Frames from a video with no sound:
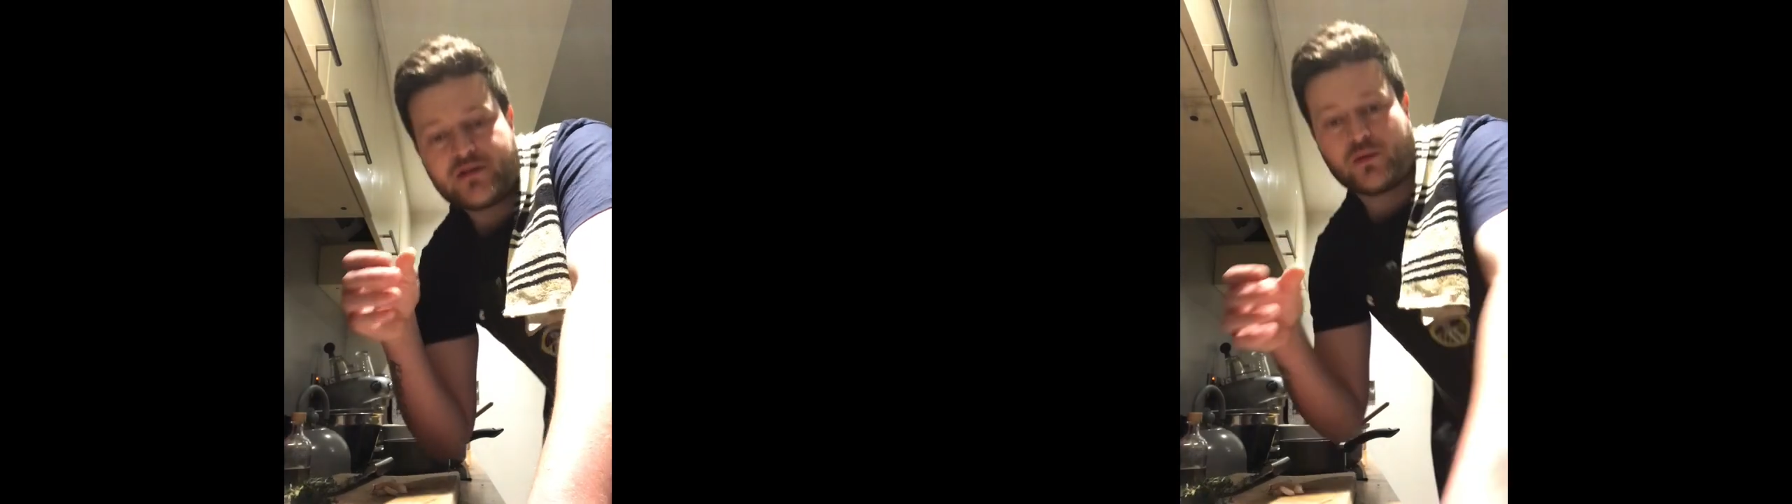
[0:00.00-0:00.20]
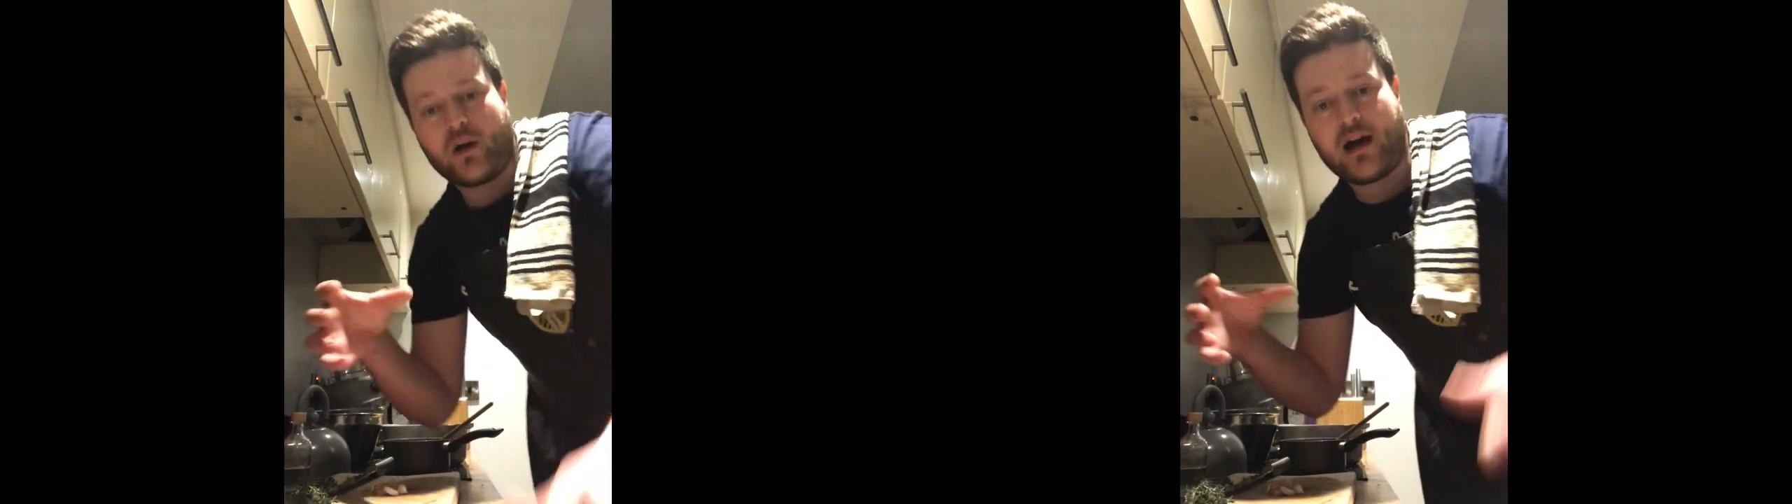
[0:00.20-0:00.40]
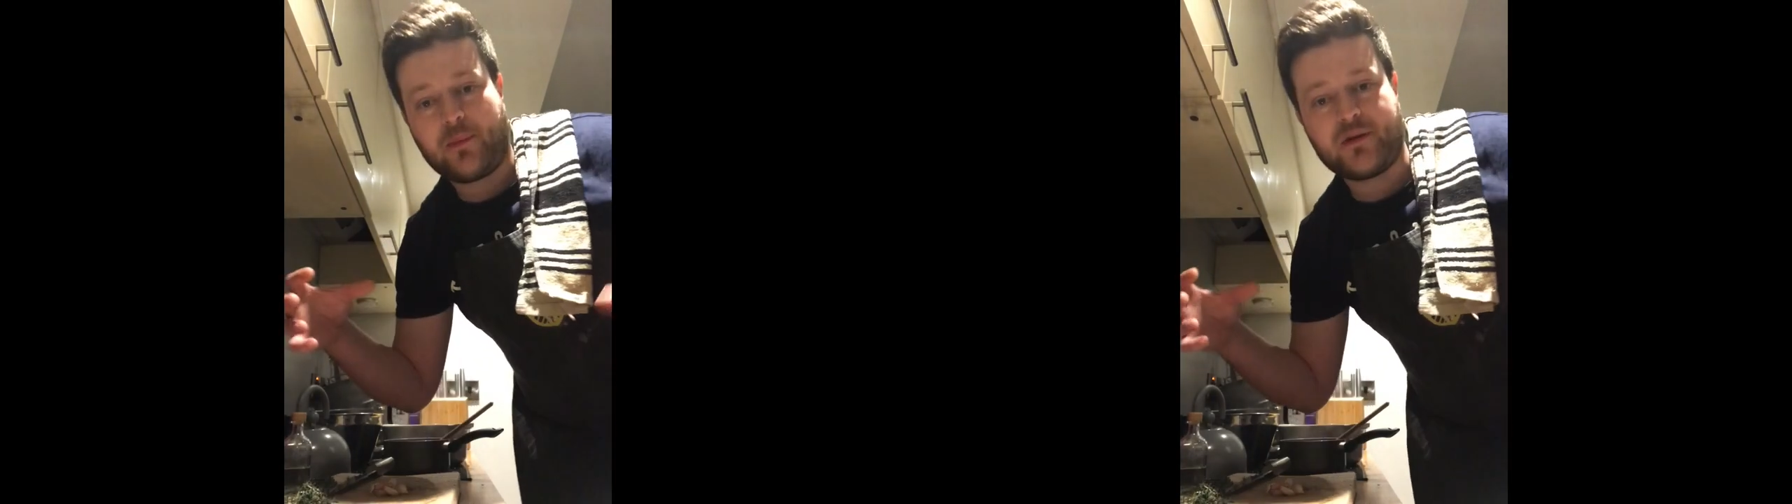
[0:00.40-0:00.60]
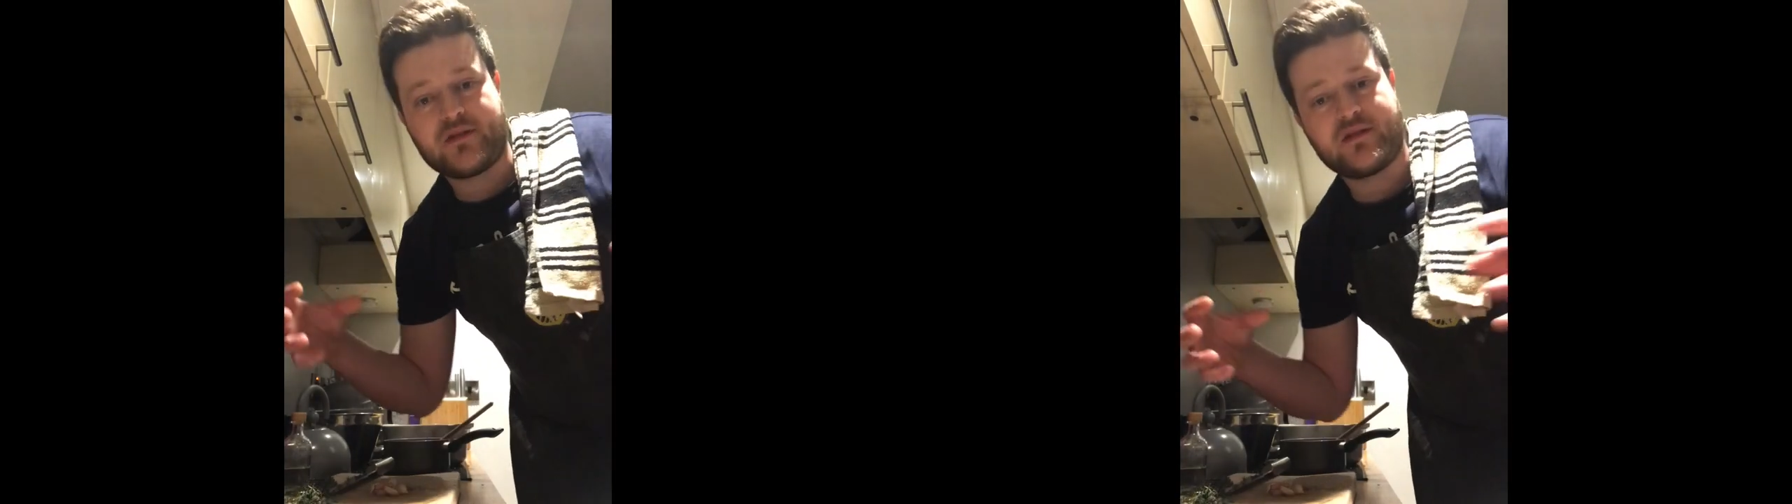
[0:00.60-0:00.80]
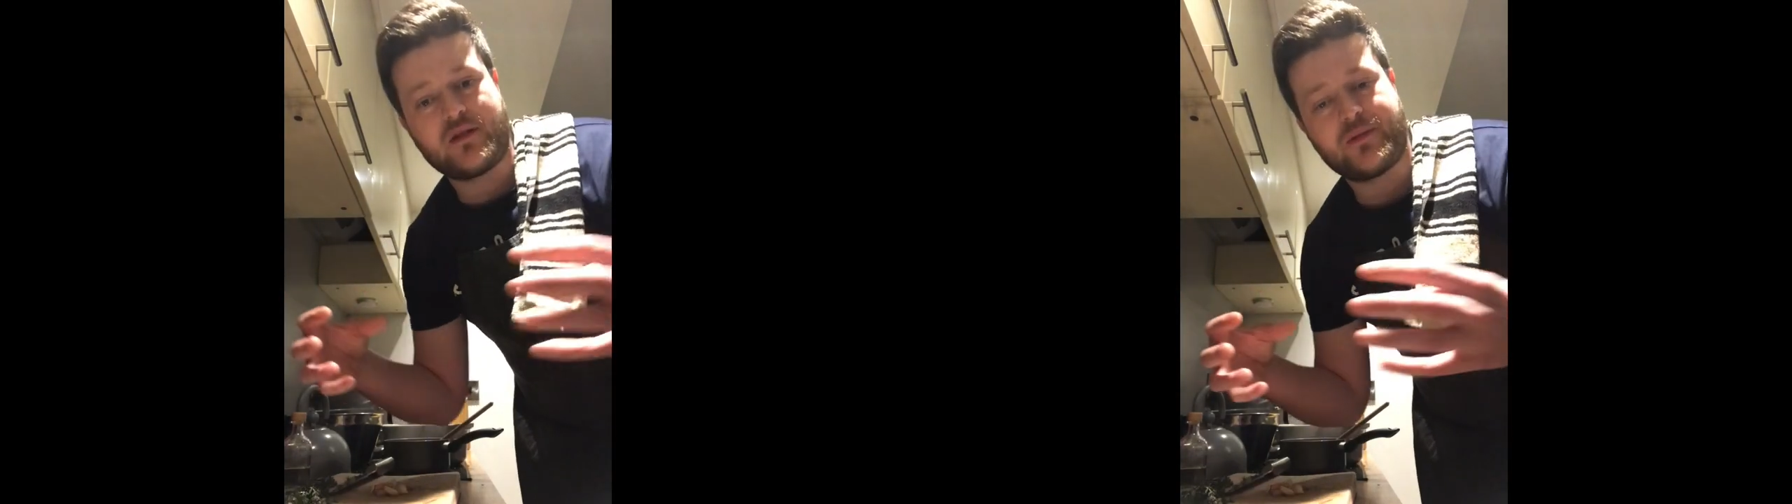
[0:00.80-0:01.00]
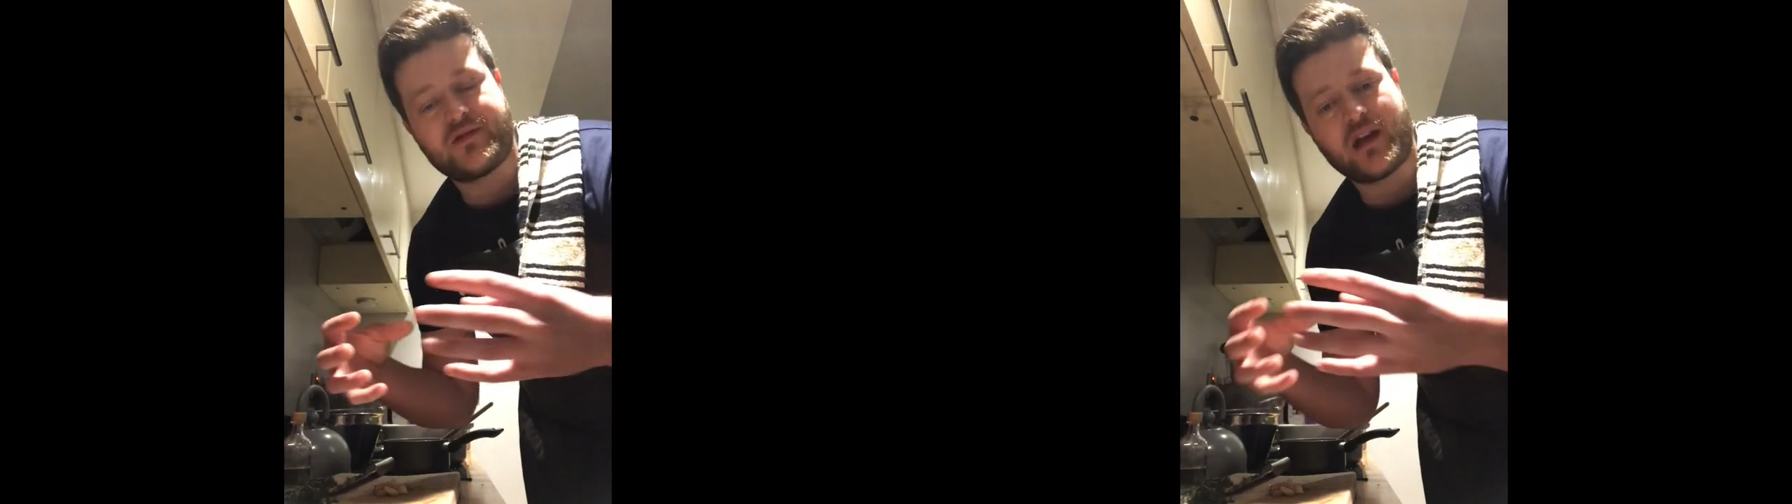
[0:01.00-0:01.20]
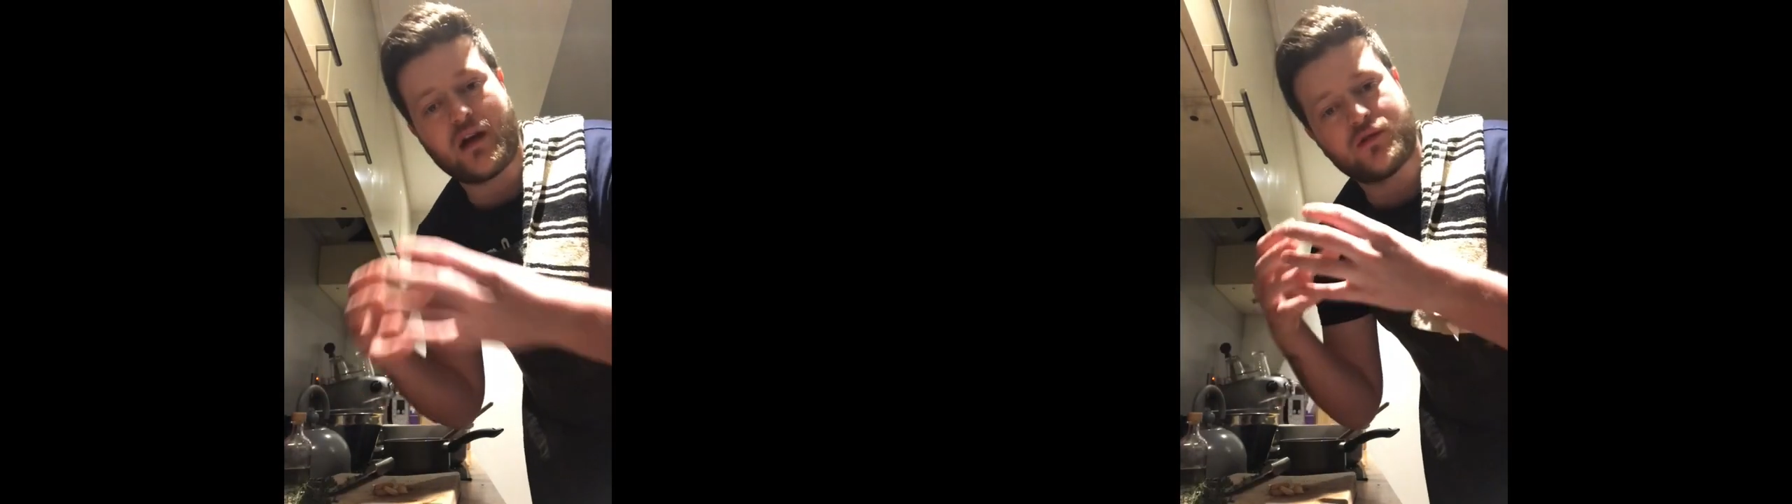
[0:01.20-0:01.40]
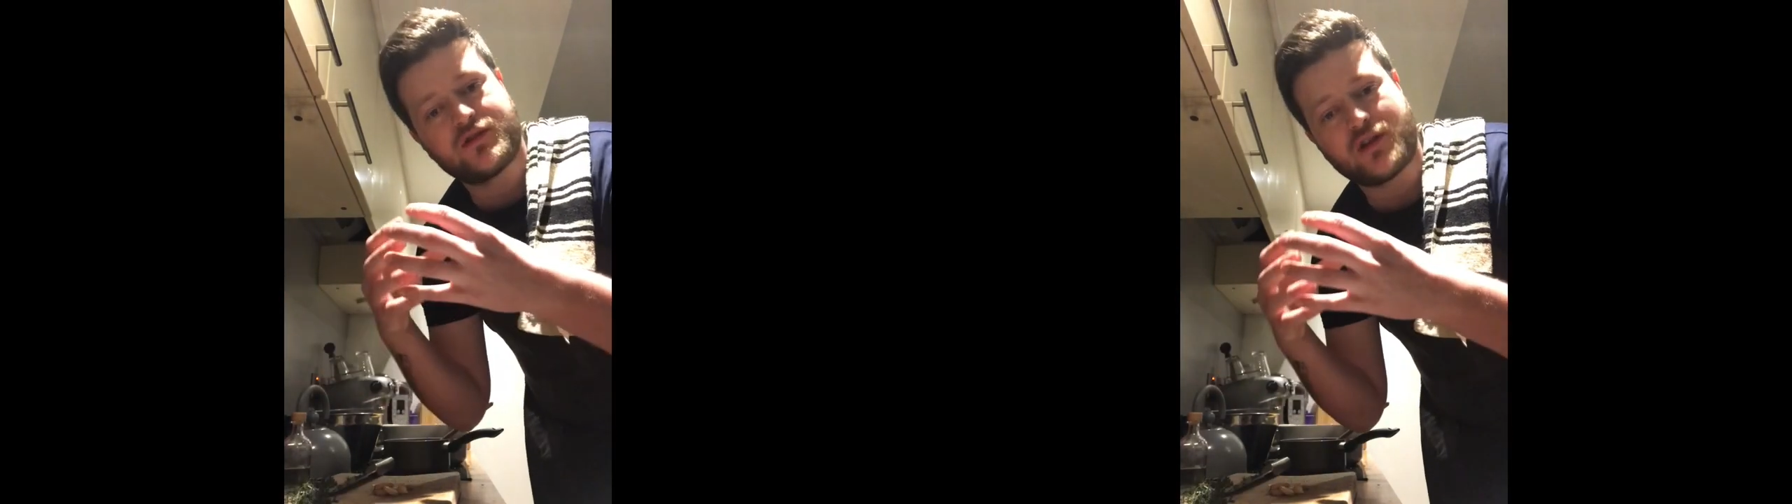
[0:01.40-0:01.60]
So what happens is the potatoes